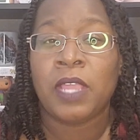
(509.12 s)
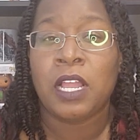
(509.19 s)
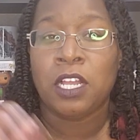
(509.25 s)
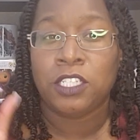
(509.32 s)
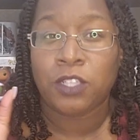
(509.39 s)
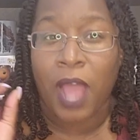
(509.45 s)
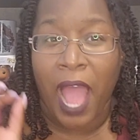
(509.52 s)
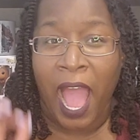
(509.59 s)

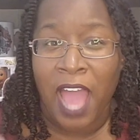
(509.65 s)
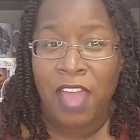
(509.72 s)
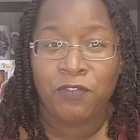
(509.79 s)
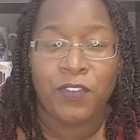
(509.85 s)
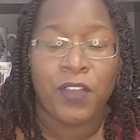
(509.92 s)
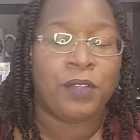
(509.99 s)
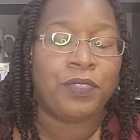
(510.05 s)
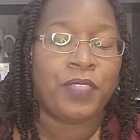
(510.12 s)
So I
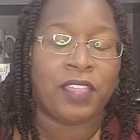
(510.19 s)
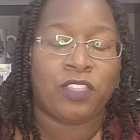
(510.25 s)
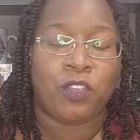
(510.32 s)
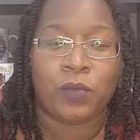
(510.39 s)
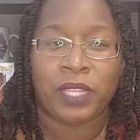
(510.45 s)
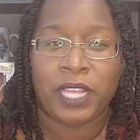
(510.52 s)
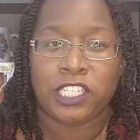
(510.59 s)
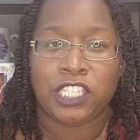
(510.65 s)
felt that the
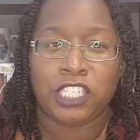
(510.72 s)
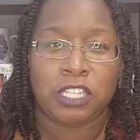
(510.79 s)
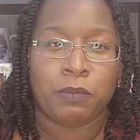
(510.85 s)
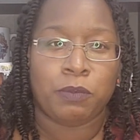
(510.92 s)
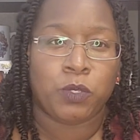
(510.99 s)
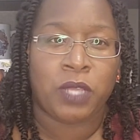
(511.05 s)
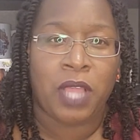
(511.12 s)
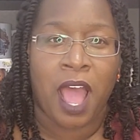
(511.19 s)
relationship
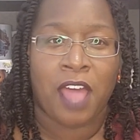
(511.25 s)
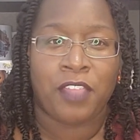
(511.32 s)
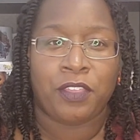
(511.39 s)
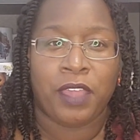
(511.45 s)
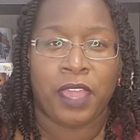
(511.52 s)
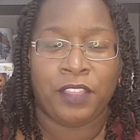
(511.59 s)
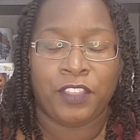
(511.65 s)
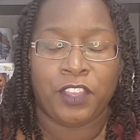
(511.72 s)
between
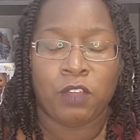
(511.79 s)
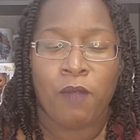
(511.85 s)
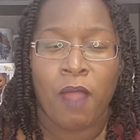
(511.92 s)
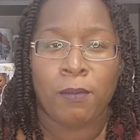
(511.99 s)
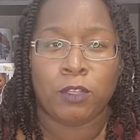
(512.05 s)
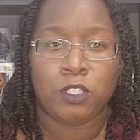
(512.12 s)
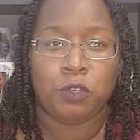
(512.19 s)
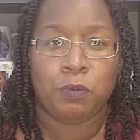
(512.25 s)
Anthony
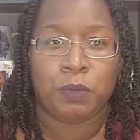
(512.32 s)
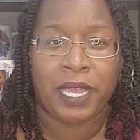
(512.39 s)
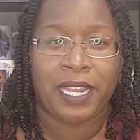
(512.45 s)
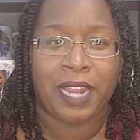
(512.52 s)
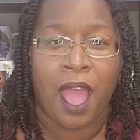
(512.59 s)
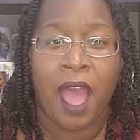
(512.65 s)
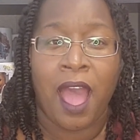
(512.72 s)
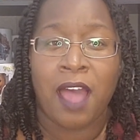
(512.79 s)
Ramos, who
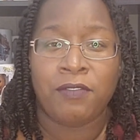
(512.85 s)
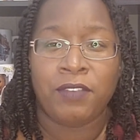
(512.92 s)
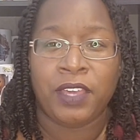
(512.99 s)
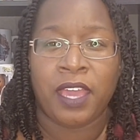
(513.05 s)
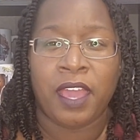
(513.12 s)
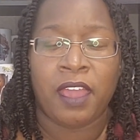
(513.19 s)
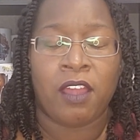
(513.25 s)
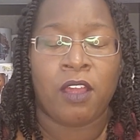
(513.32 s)
played
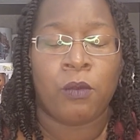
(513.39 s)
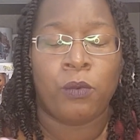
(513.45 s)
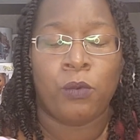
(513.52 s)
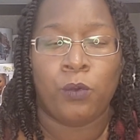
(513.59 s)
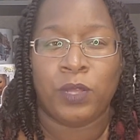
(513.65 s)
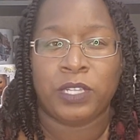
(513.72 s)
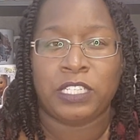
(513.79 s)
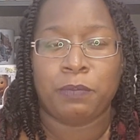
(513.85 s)
Javier, who
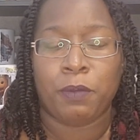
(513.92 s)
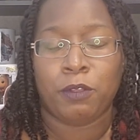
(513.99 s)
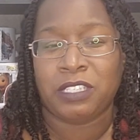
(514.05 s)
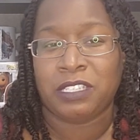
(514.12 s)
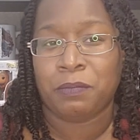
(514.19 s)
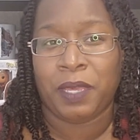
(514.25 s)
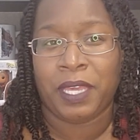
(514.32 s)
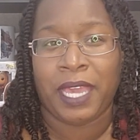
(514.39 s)
was supposed
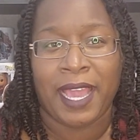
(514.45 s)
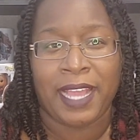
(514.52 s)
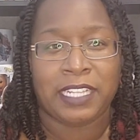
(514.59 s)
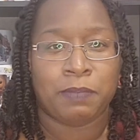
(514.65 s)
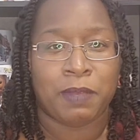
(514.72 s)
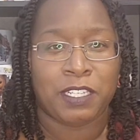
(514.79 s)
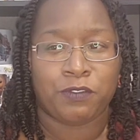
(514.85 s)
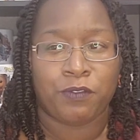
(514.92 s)
to be Kate's
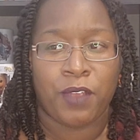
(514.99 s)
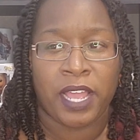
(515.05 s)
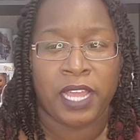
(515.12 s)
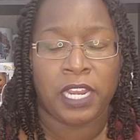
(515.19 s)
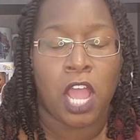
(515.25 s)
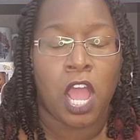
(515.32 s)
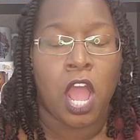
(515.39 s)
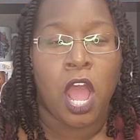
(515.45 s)
best
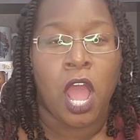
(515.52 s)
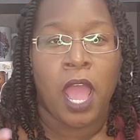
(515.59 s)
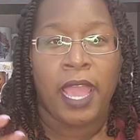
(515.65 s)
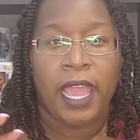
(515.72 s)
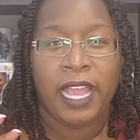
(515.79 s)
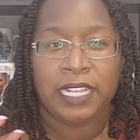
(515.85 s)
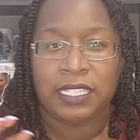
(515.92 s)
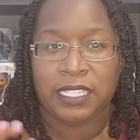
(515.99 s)
friend,
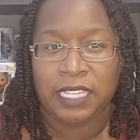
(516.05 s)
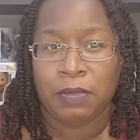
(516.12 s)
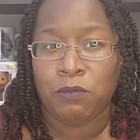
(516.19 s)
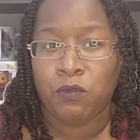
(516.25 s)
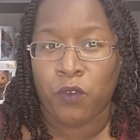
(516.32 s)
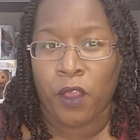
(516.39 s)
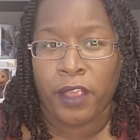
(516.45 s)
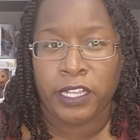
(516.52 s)
it seemed
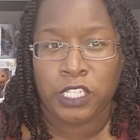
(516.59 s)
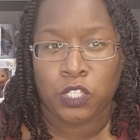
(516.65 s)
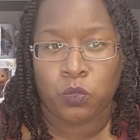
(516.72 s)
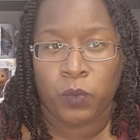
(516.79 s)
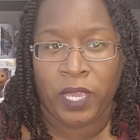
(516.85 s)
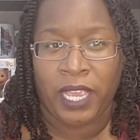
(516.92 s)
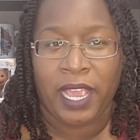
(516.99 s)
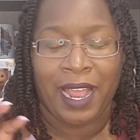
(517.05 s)
very
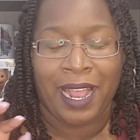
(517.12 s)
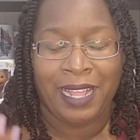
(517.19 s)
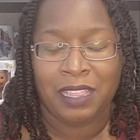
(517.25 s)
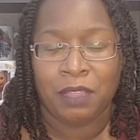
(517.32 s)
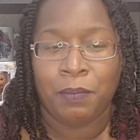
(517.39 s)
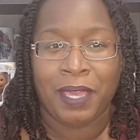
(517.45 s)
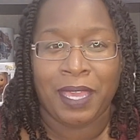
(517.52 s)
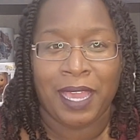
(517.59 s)
sweet in
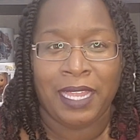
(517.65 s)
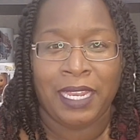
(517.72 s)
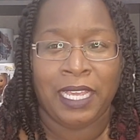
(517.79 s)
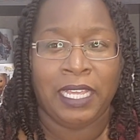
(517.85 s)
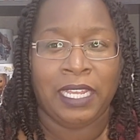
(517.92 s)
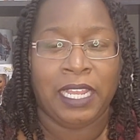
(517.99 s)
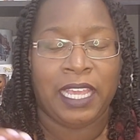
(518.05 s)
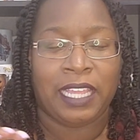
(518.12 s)
the
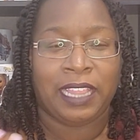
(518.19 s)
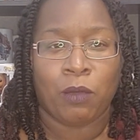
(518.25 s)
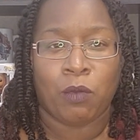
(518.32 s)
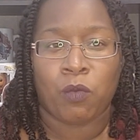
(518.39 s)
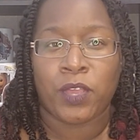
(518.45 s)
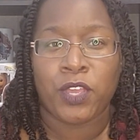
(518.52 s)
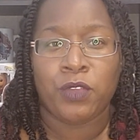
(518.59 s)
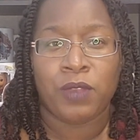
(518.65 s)
beginning. They were
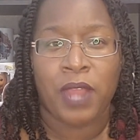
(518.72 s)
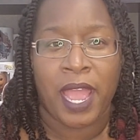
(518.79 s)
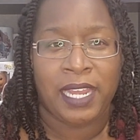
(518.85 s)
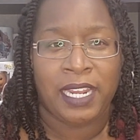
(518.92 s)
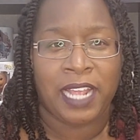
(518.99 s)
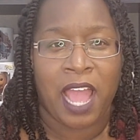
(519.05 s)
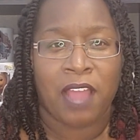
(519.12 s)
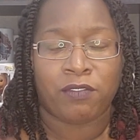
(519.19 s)

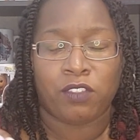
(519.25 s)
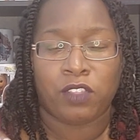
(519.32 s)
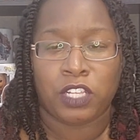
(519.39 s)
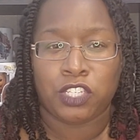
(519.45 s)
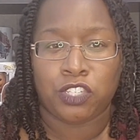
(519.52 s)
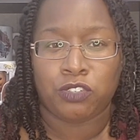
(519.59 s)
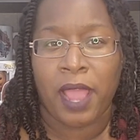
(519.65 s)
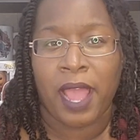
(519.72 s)
reuniting after
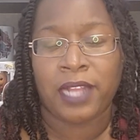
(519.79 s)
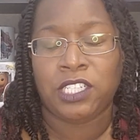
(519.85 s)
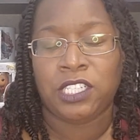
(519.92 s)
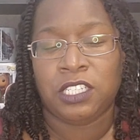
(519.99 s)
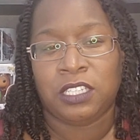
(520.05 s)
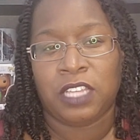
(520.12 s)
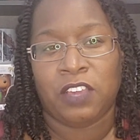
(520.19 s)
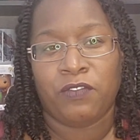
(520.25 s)
this tragedy
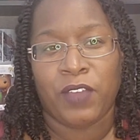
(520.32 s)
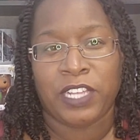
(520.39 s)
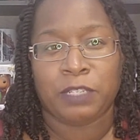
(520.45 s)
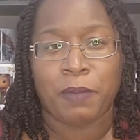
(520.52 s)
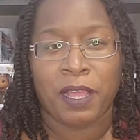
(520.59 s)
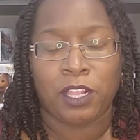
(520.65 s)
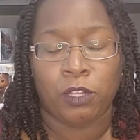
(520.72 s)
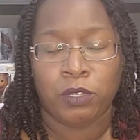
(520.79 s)
that they faced
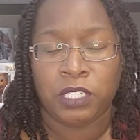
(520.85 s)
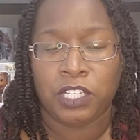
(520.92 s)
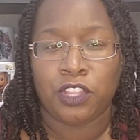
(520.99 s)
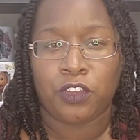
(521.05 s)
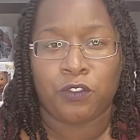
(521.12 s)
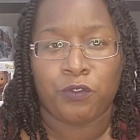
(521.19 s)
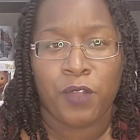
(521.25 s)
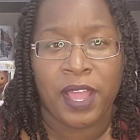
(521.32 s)
by losing
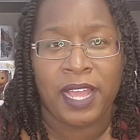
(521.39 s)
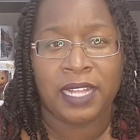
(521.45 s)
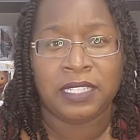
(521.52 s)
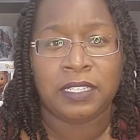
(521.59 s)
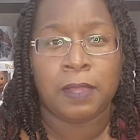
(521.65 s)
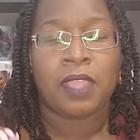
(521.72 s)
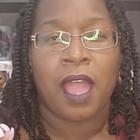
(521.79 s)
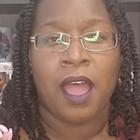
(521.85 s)
their
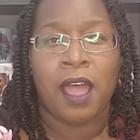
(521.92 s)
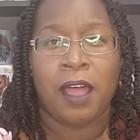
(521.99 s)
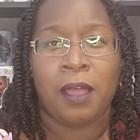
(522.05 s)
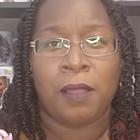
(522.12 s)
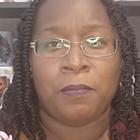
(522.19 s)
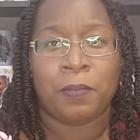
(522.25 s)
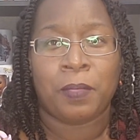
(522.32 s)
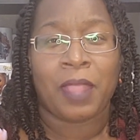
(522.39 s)
friends.
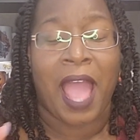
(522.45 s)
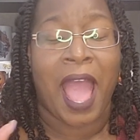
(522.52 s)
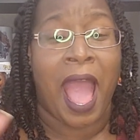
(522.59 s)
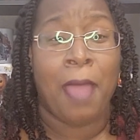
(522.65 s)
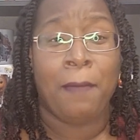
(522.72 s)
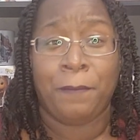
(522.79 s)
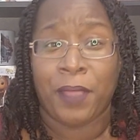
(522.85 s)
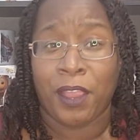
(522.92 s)

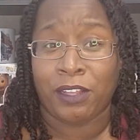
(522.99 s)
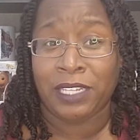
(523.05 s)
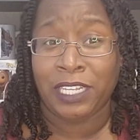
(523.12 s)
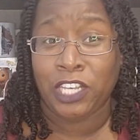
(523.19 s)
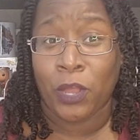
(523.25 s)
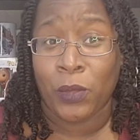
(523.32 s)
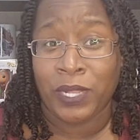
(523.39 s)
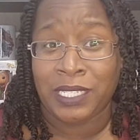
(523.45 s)
I barely
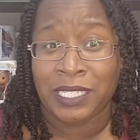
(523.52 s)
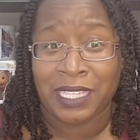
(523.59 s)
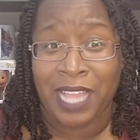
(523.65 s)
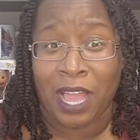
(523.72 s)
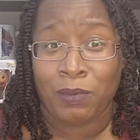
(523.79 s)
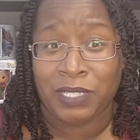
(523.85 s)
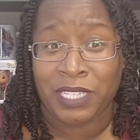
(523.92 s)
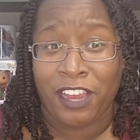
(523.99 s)
noticed
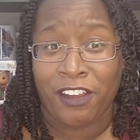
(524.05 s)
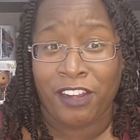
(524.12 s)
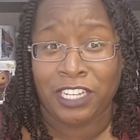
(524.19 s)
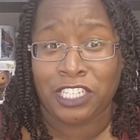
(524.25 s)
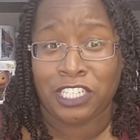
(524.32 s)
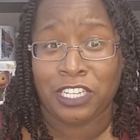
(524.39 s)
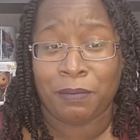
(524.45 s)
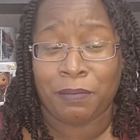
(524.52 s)
that was Kiernan
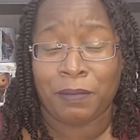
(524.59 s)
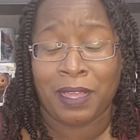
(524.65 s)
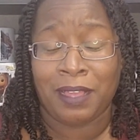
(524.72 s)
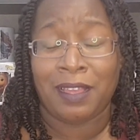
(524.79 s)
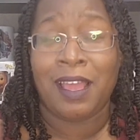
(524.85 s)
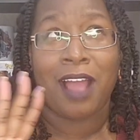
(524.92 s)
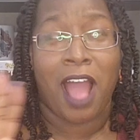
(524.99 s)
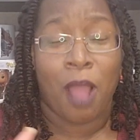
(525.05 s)

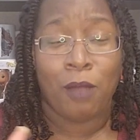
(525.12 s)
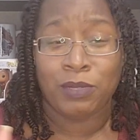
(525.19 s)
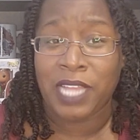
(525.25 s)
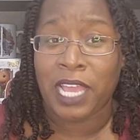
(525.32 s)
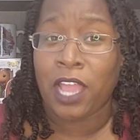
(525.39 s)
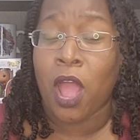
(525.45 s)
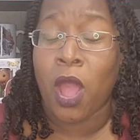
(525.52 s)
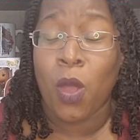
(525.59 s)
Shipka. I was
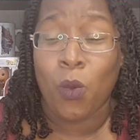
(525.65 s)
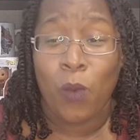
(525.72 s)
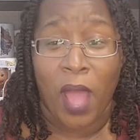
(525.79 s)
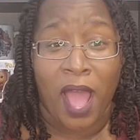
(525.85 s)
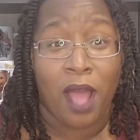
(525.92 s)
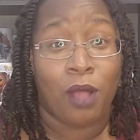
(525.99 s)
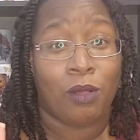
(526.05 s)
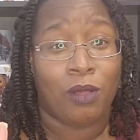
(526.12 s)
like, oh
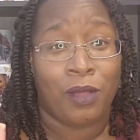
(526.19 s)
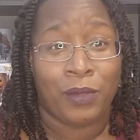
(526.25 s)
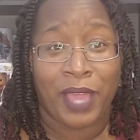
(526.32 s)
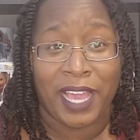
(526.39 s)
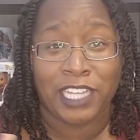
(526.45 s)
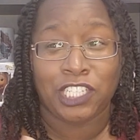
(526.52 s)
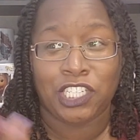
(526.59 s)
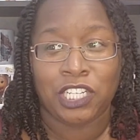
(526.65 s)
wow,
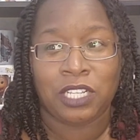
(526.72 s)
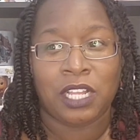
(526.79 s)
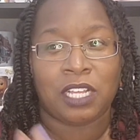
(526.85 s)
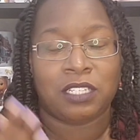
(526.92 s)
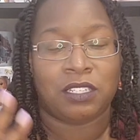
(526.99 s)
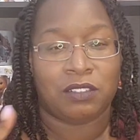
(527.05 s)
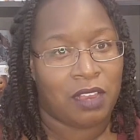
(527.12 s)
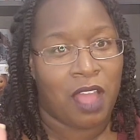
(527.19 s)
okay, she
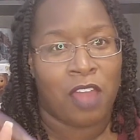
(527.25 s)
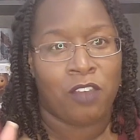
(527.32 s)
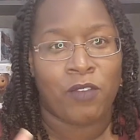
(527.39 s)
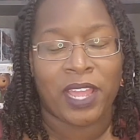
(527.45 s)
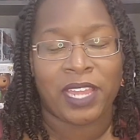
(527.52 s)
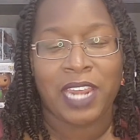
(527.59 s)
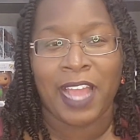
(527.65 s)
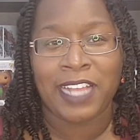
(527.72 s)
looks
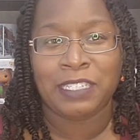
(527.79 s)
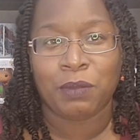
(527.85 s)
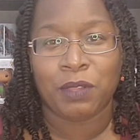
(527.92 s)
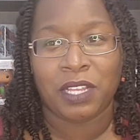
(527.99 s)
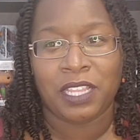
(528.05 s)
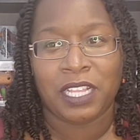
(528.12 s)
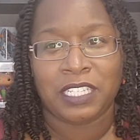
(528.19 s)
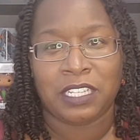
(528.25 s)
unrecognizable
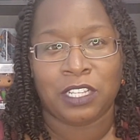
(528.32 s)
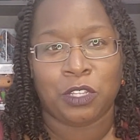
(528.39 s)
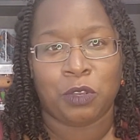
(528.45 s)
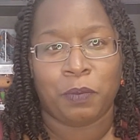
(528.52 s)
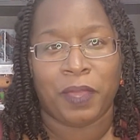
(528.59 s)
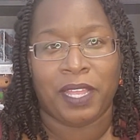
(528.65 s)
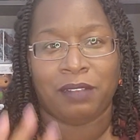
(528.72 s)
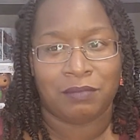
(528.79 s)
in this a little
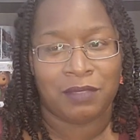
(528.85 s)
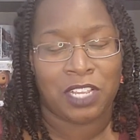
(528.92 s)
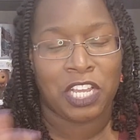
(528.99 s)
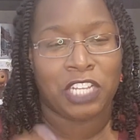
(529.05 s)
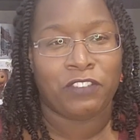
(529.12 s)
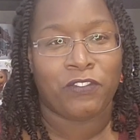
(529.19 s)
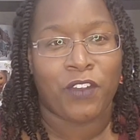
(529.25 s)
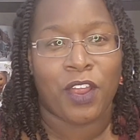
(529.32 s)
bit.
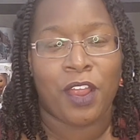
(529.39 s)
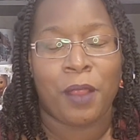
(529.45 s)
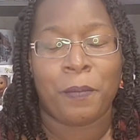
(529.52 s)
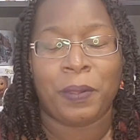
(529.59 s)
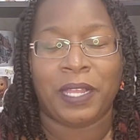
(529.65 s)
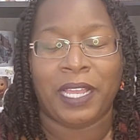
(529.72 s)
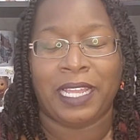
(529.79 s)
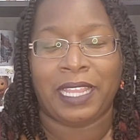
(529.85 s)
Good for her
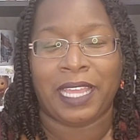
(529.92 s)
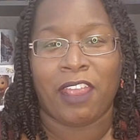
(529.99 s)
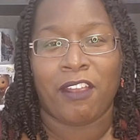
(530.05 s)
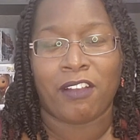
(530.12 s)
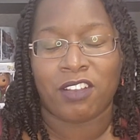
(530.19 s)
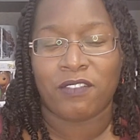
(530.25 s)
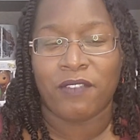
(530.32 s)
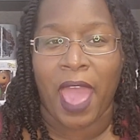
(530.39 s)
playing the
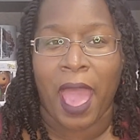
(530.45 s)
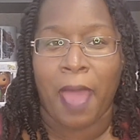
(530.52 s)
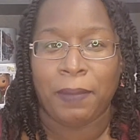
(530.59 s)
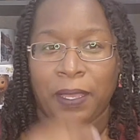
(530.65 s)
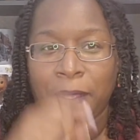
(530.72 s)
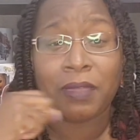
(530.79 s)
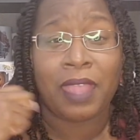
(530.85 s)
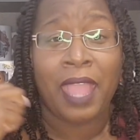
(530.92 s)
character of
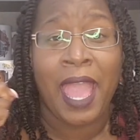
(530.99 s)
Abby.